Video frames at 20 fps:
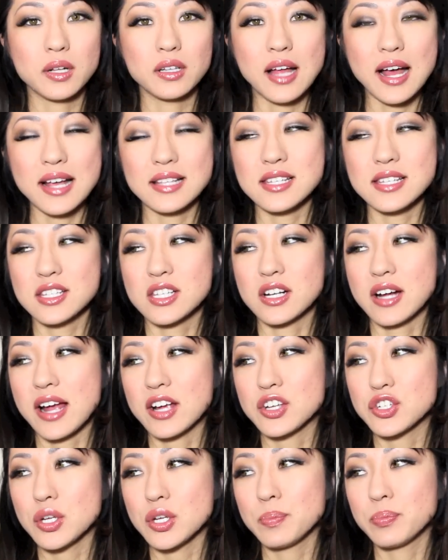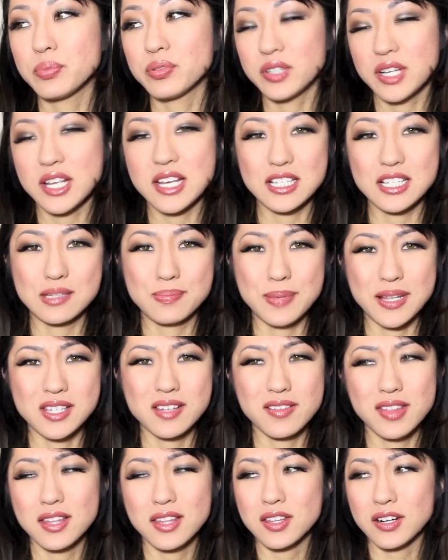glosses. They're actually pretty
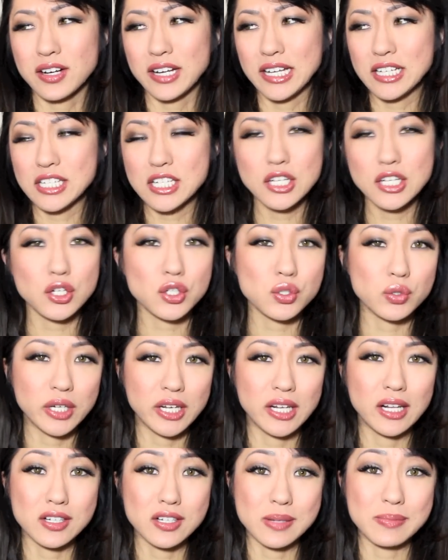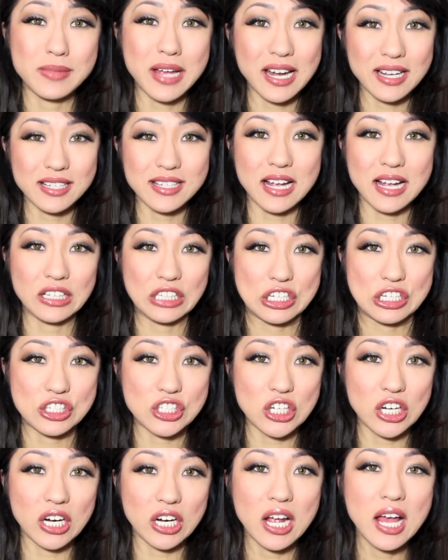expensive. I think they're $18 or $20. I'm not exactly
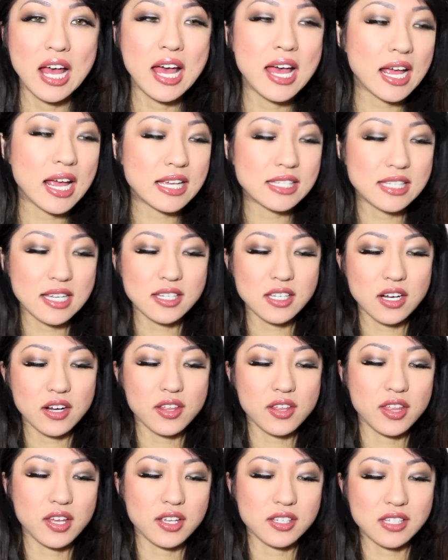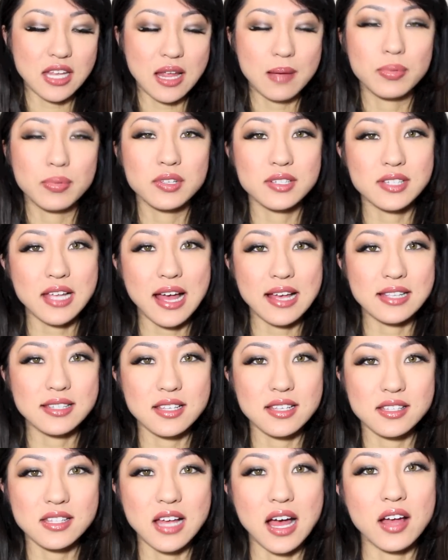sure because these are the sample
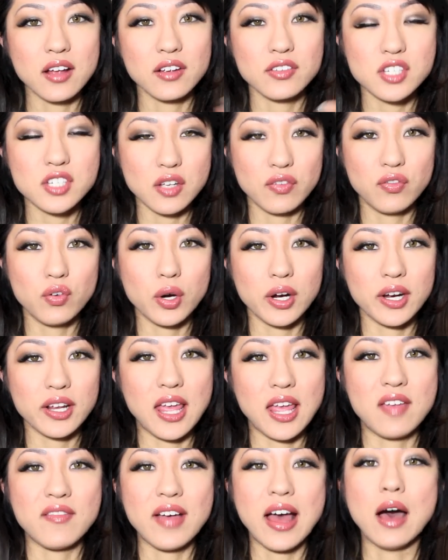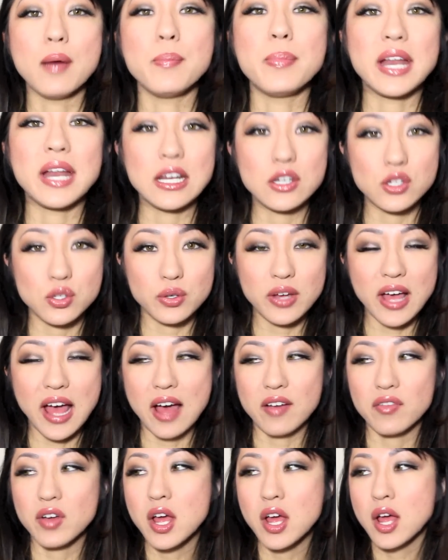sizes that Sephora gave out. But I do
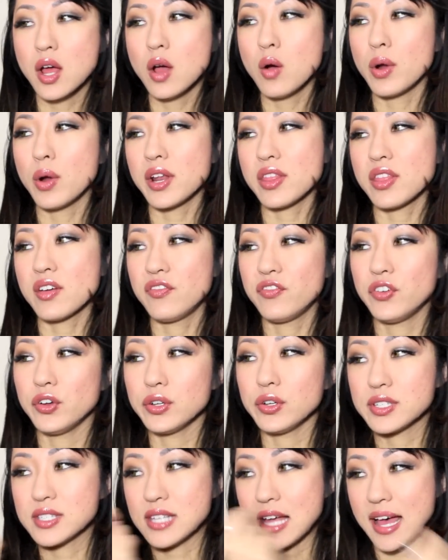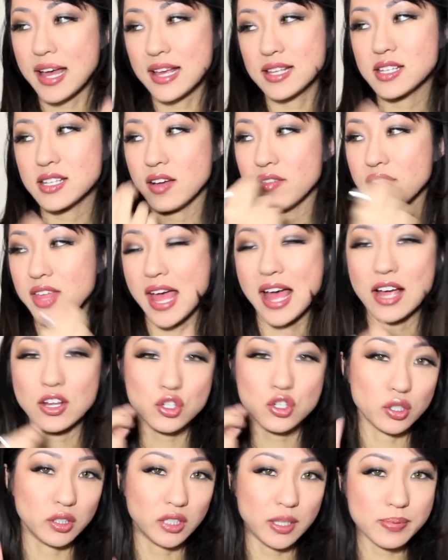have one of the full size of the
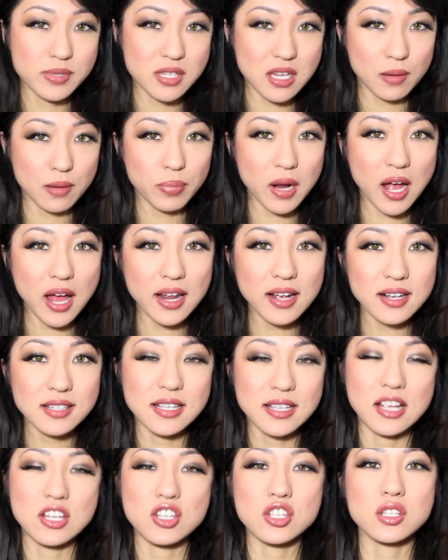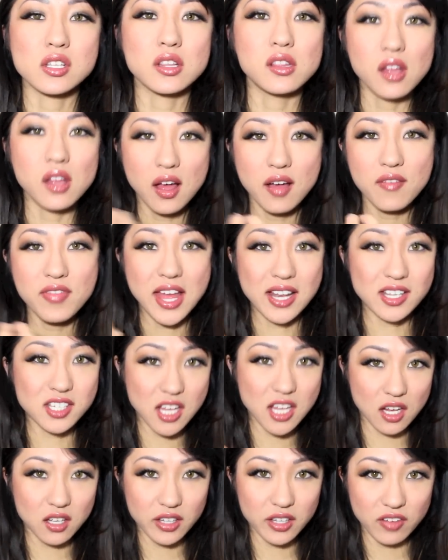actual lipstick products, and I just love that
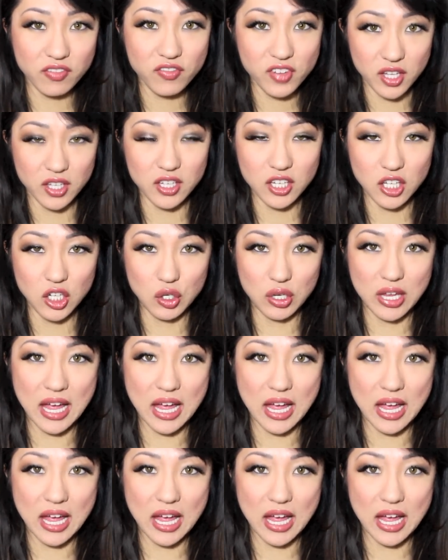tingly feeling you